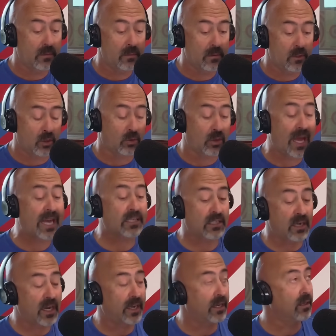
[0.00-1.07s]
So last
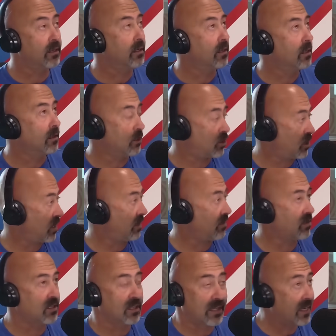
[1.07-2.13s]
night, the
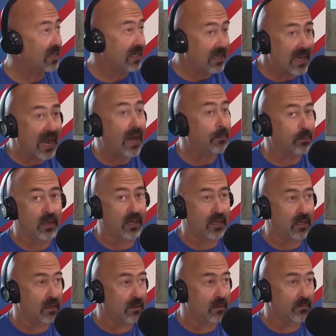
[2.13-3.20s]
Chiefs, they did not
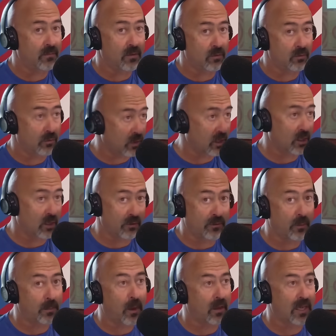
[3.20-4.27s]
play really good
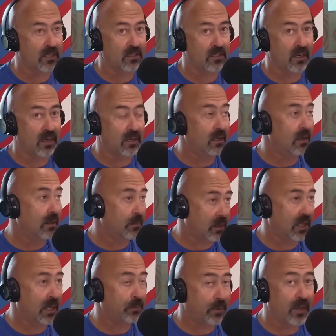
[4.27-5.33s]
football last night, but
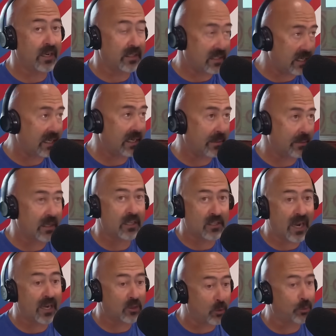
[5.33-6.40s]
they played a team, and the
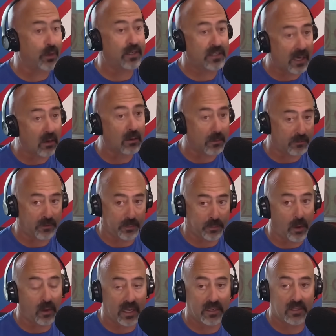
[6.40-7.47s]
Giants, who played terrible
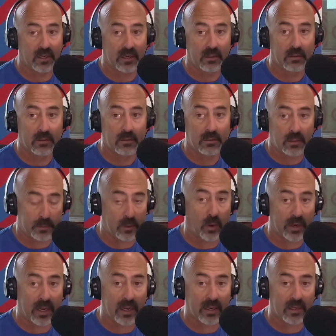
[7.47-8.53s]
football last night, to be
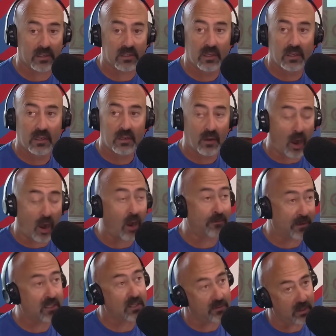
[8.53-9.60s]
quite honest.
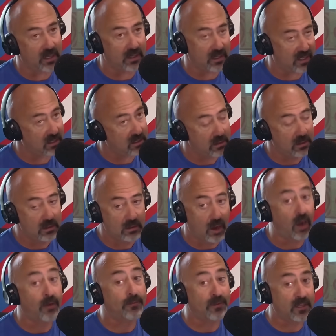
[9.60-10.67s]
Offensively, at least.
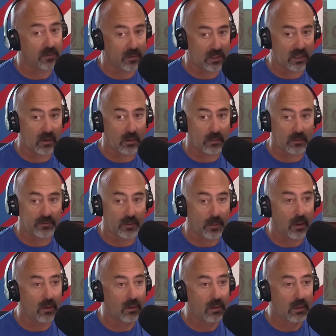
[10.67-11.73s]
Offensively, terrible football.